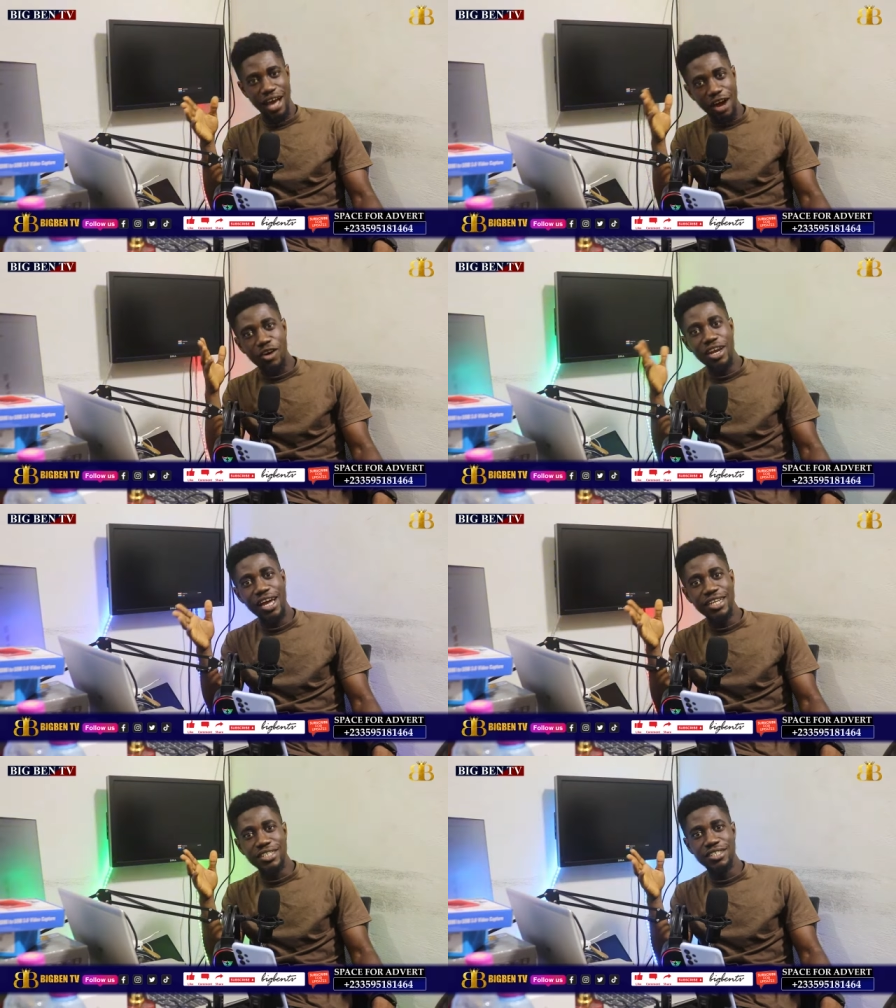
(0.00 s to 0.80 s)
I
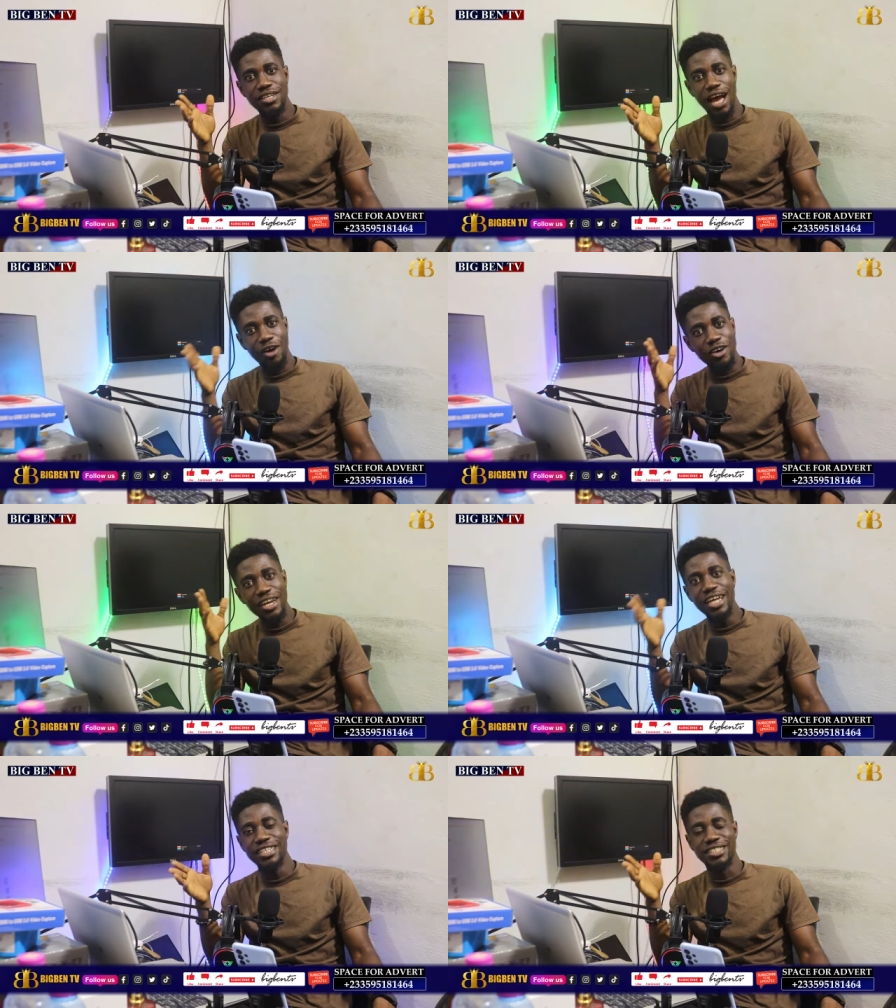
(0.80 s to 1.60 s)
collect.
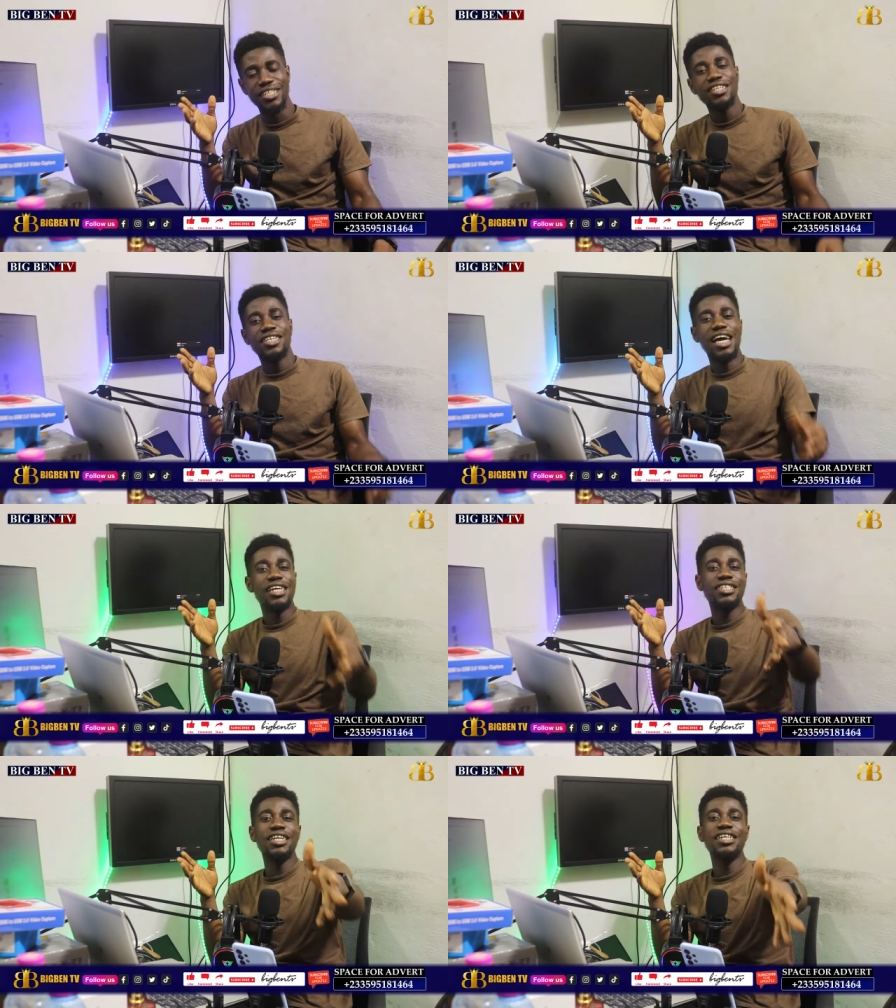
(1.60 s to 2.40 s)
Now
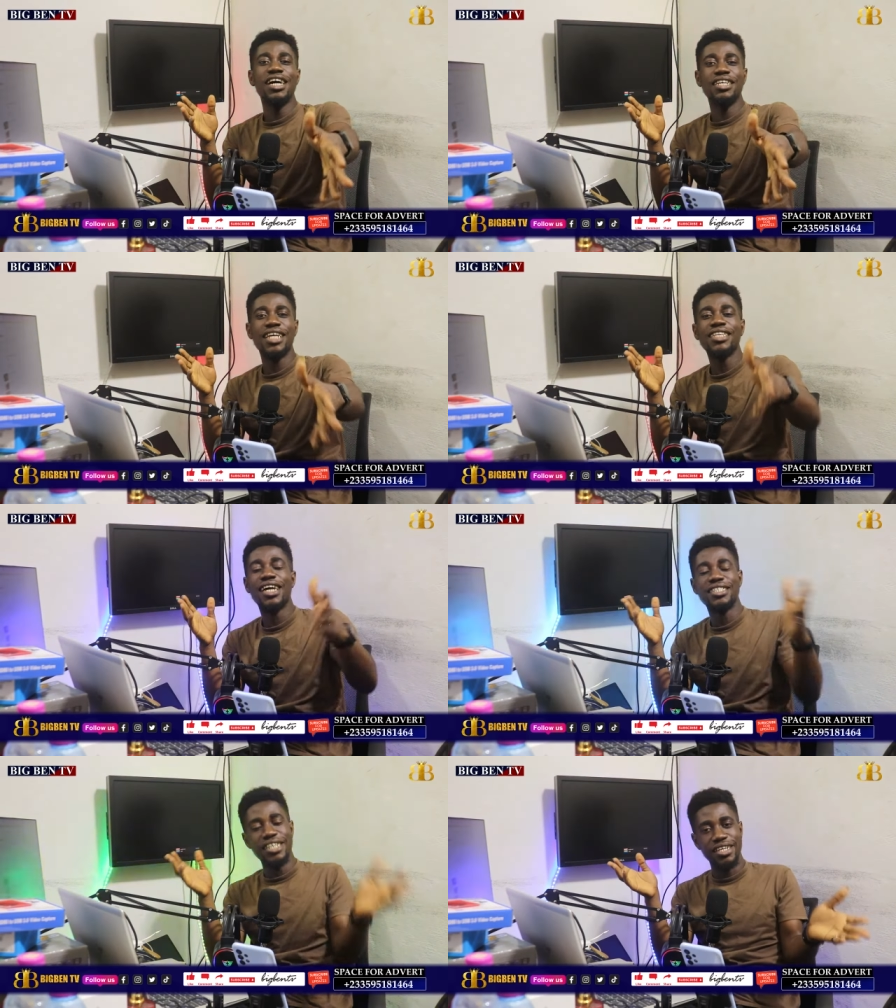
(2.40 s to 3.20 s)
you say there,
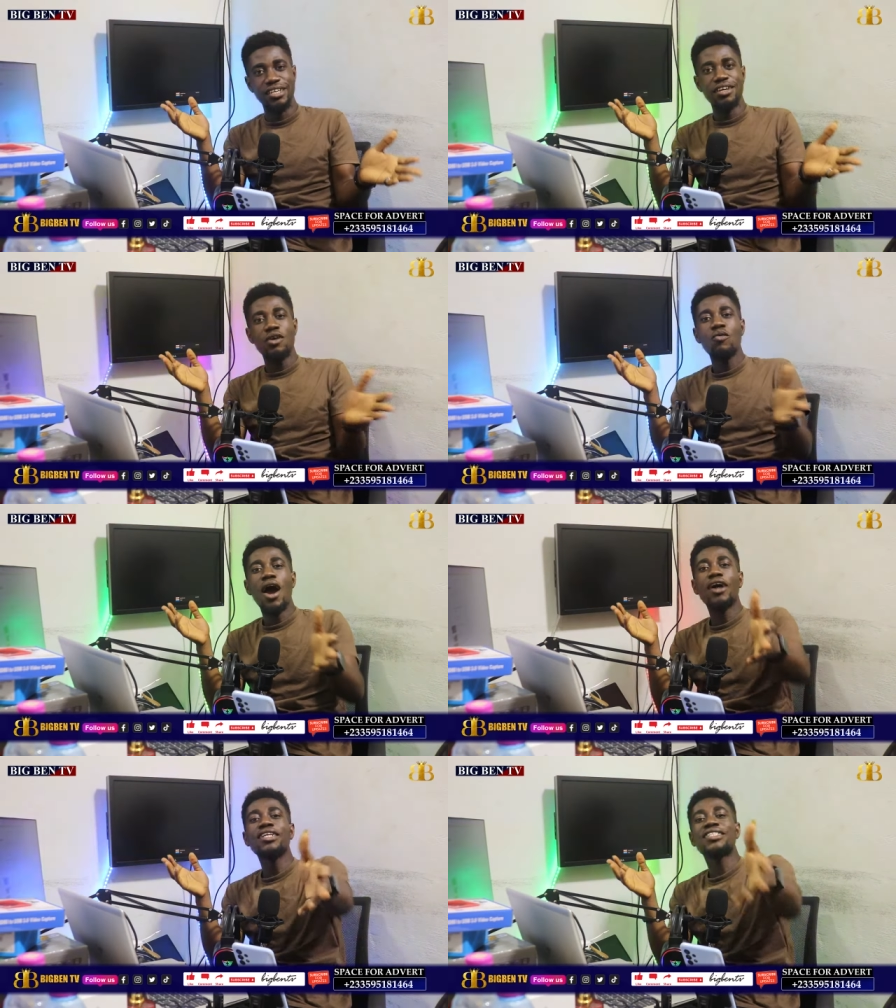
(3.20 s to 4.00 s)
Shatta say,
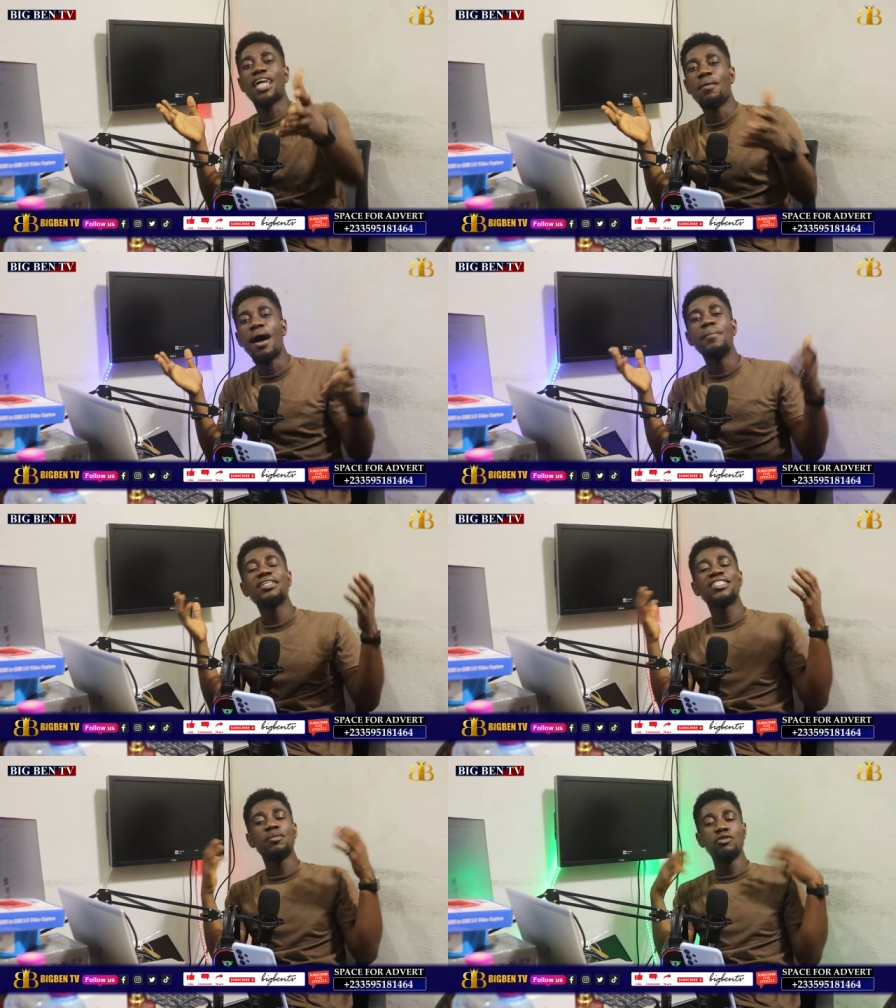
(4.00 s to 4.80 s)
wow, this can be
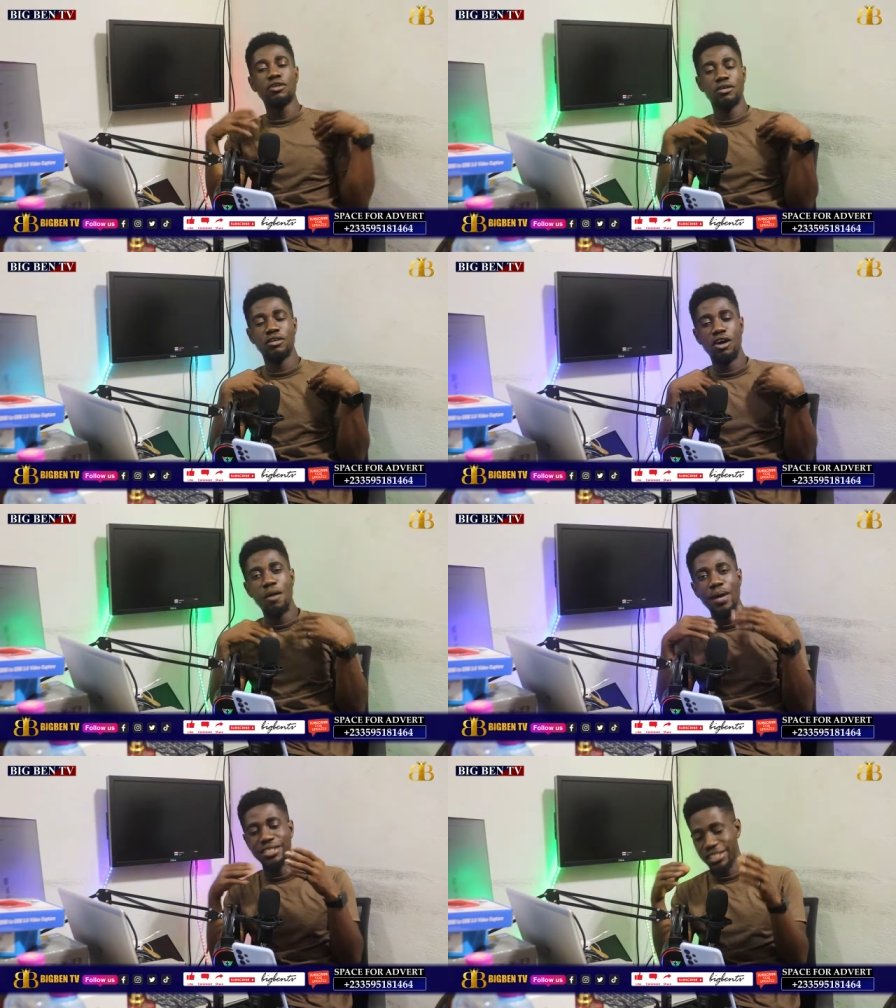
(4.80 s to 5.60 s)
a shame, no.
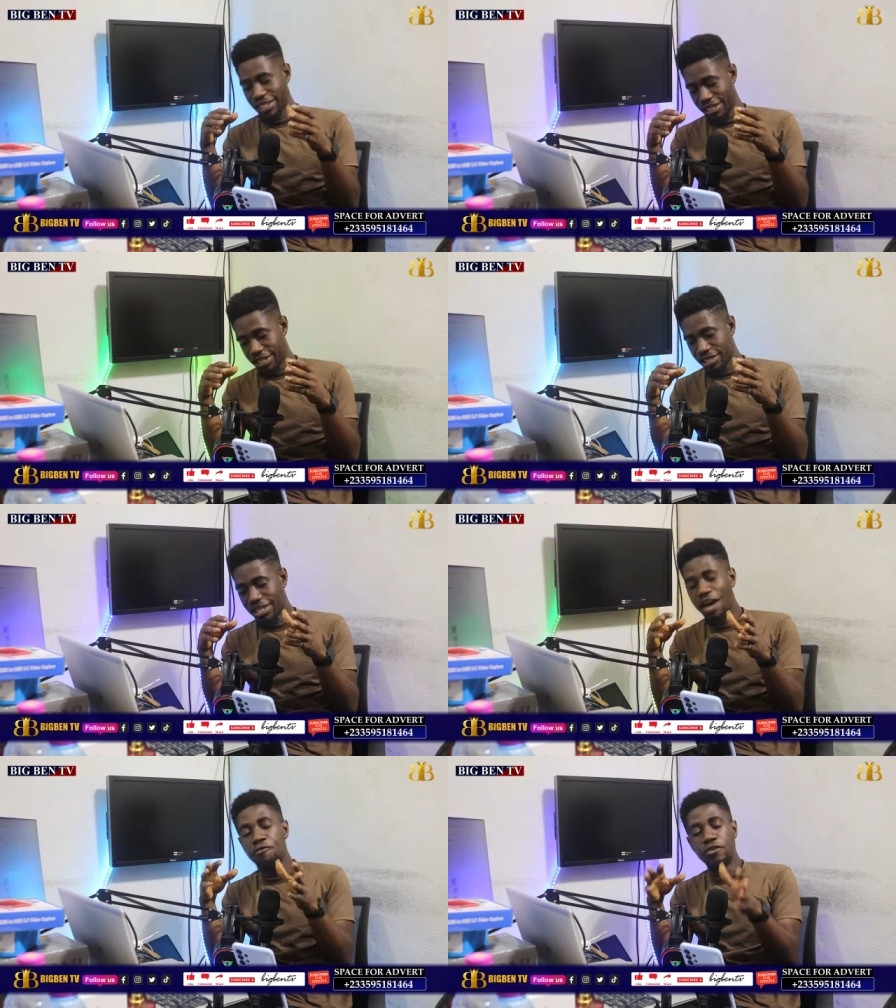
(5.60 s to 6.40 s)
I bet you,
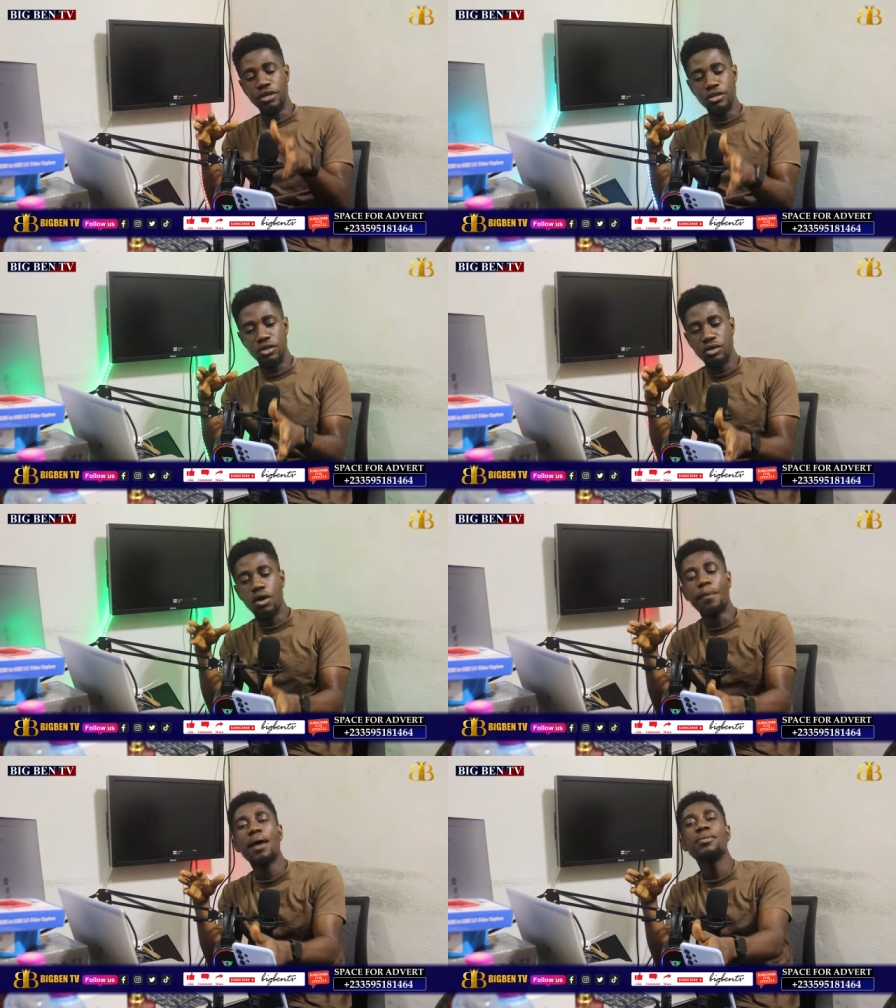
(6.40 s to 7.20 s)
nothing.
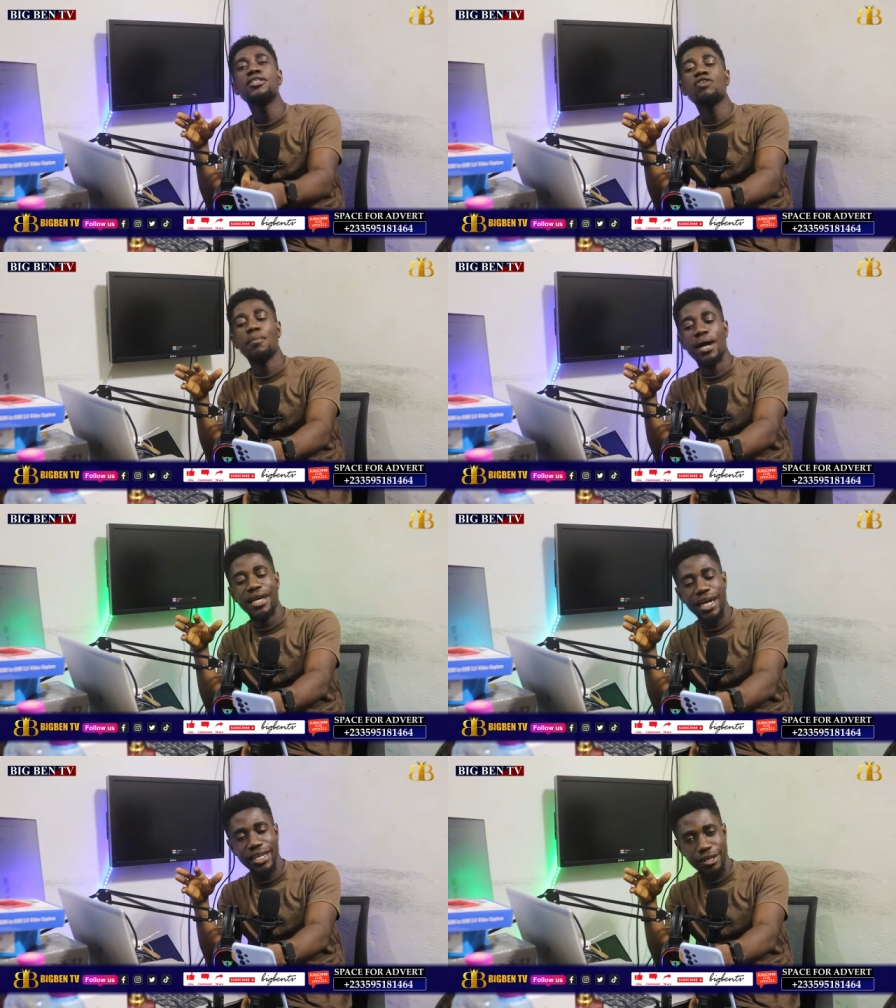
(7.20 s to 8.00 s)
I bet you do a
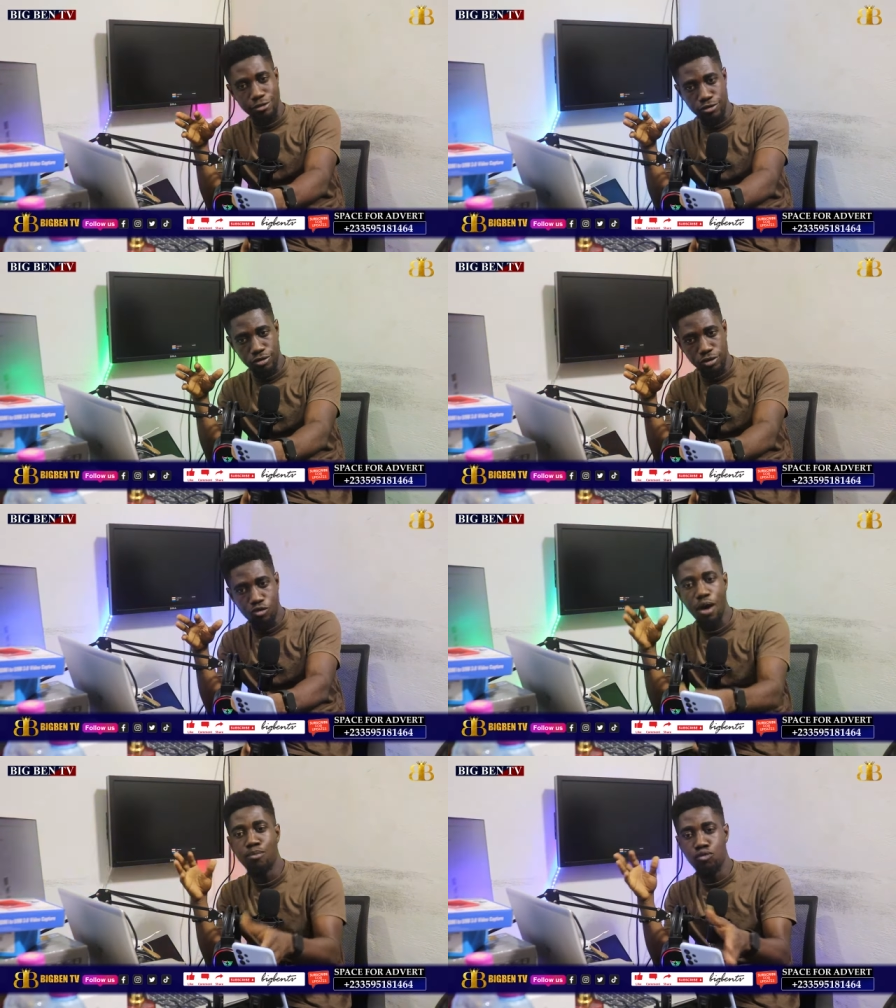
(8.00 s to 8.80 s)
mangana so.
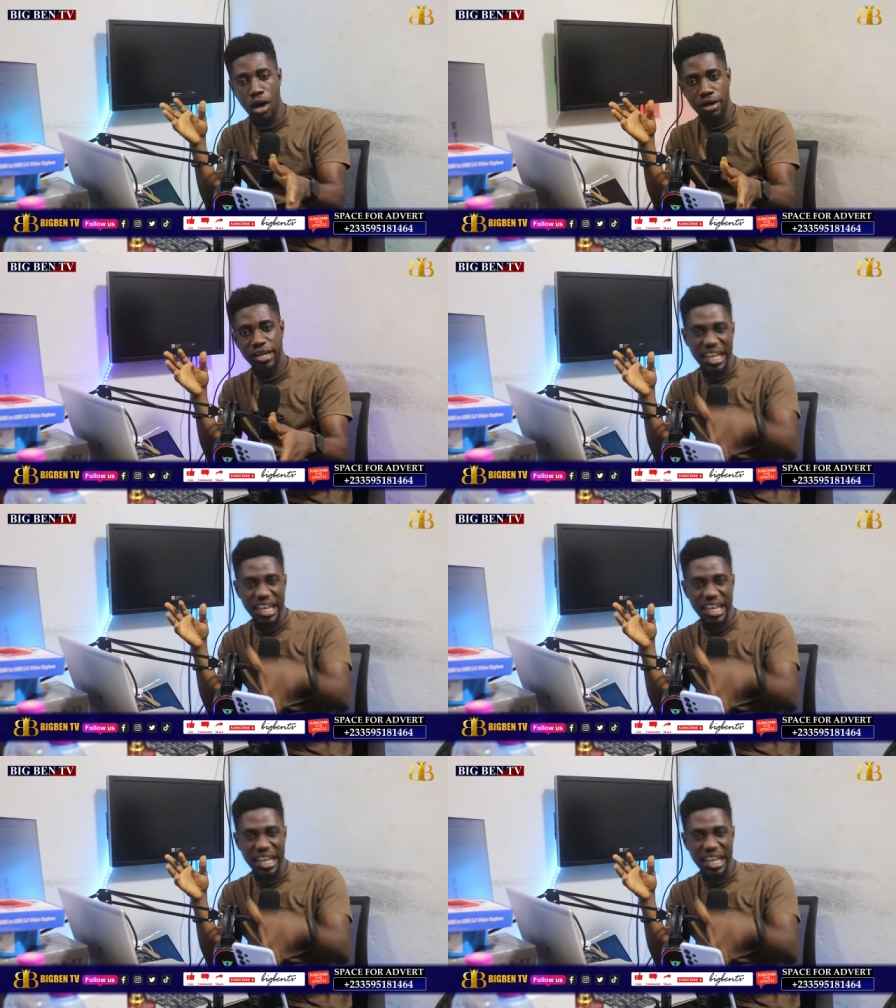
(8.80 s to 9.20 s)
No, I boy.